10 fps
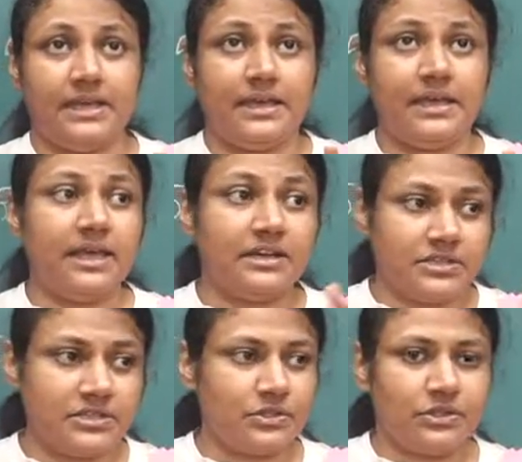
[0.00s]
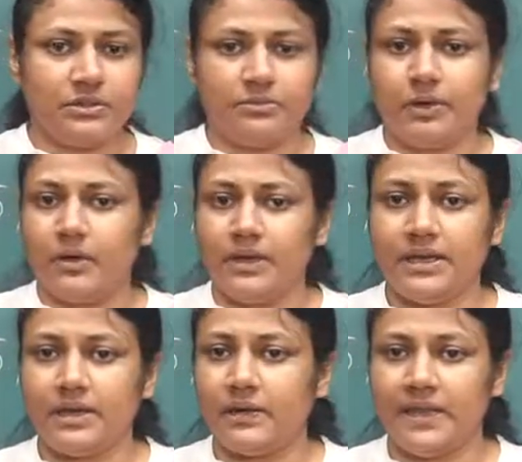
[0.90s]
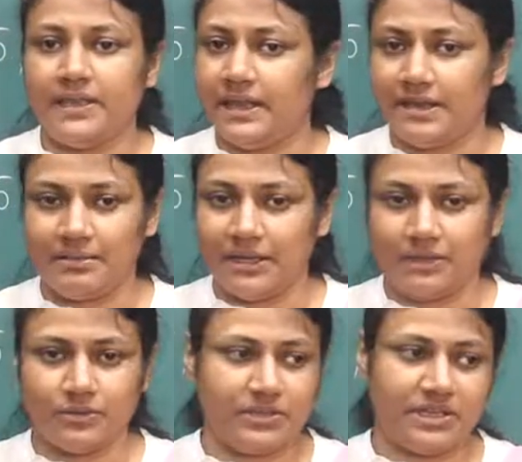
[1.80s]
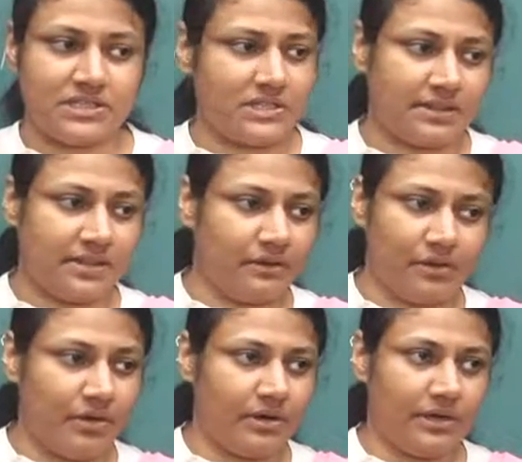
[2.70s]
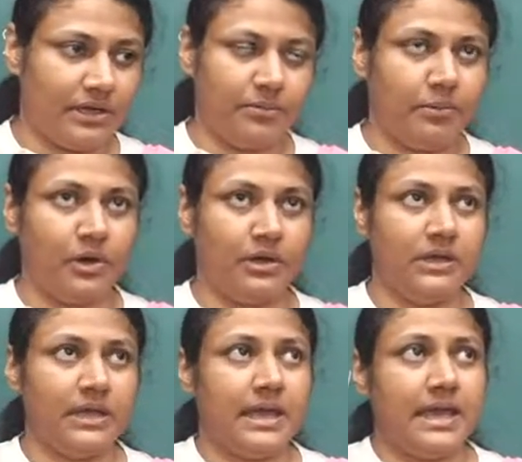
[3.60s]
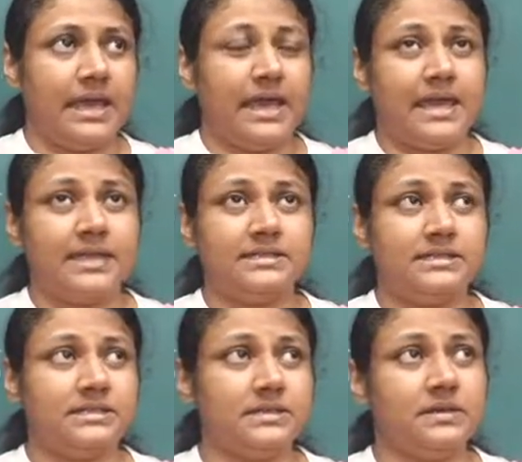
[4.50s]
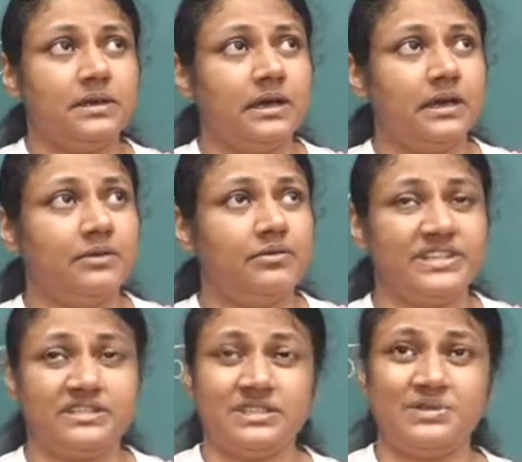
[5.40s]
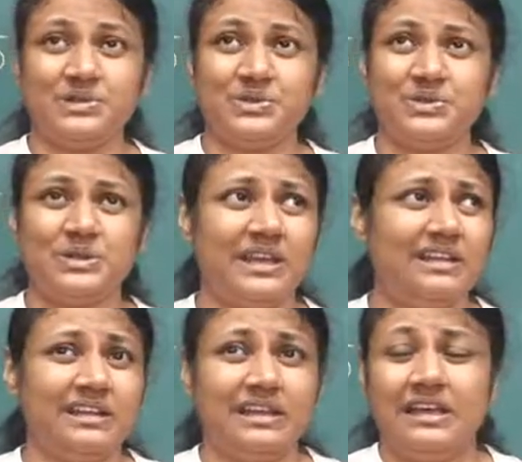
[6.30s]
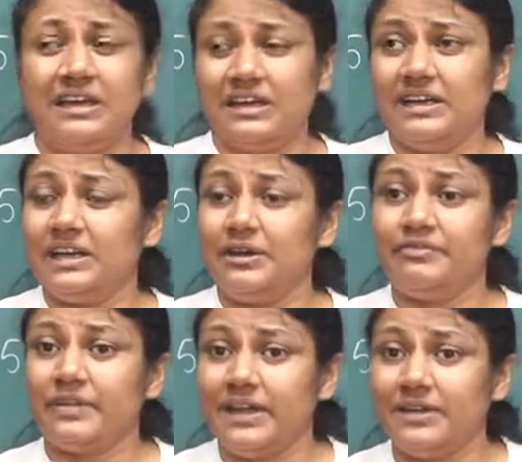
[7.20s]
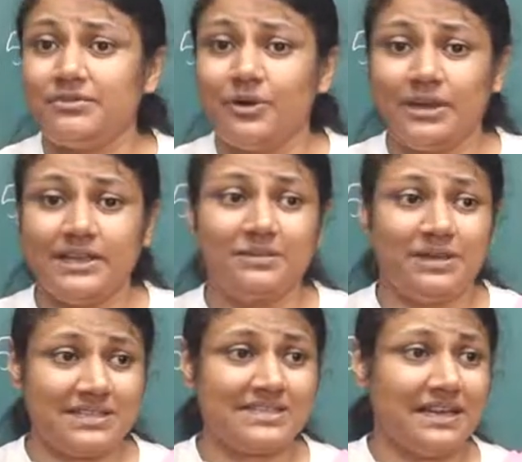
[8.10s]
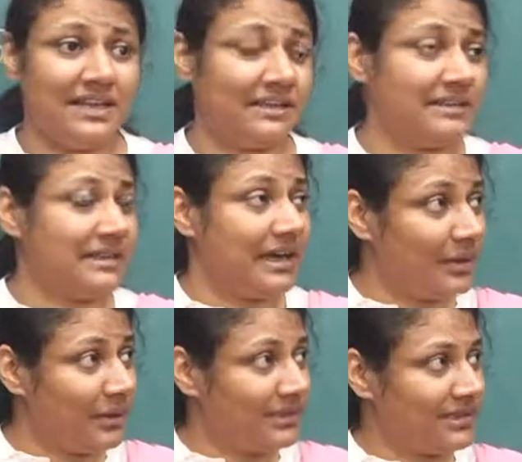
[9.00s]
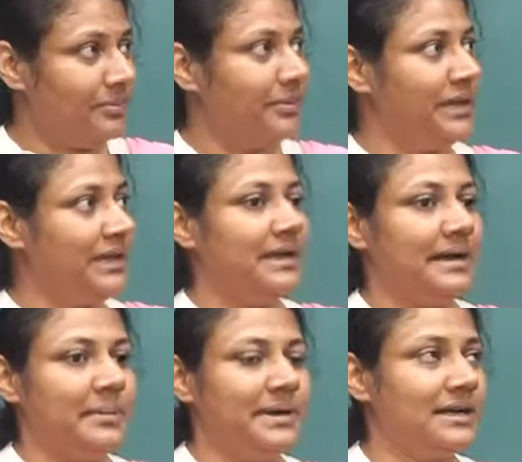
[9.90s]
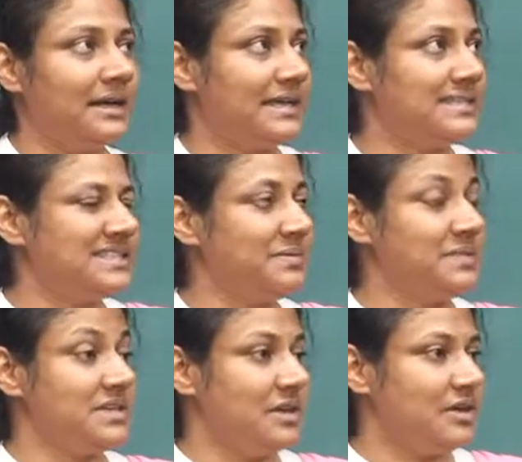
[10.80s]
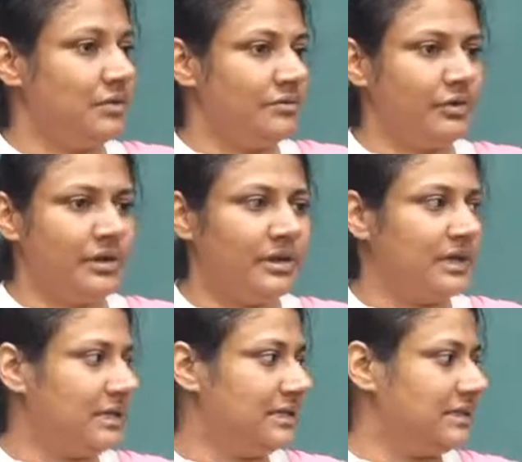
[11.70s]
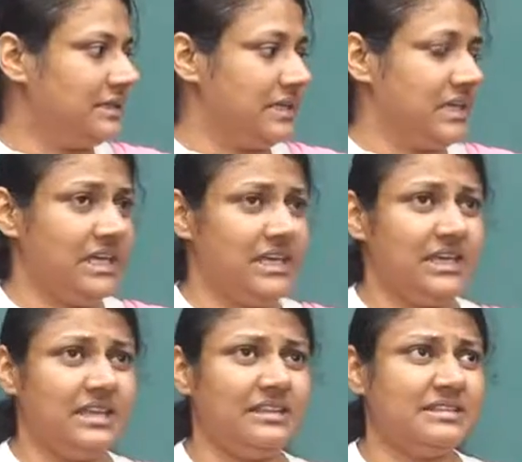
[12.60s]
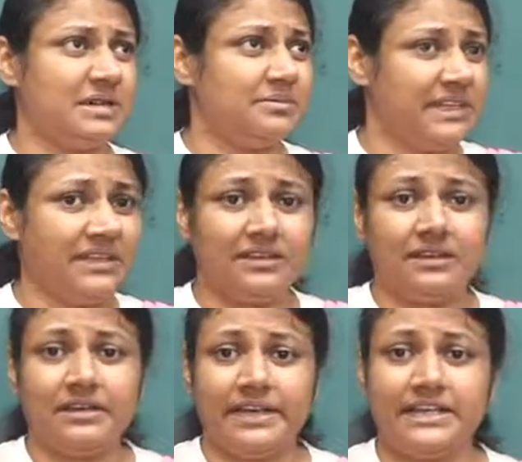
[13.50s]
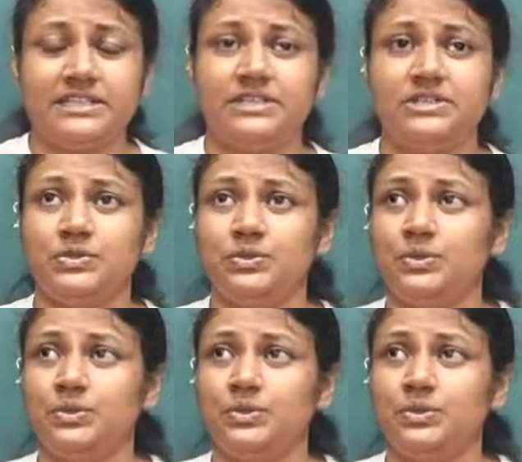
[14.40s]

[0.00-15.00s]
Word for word: He understood, Paul garlo ye neram ledu, there is nothing wrong in Paul. And uh, uh, Festus was also like, I cannot find a fault in him. He is telling, Nakoka Tapu in a Kanapadatla, except for uh, e something connected to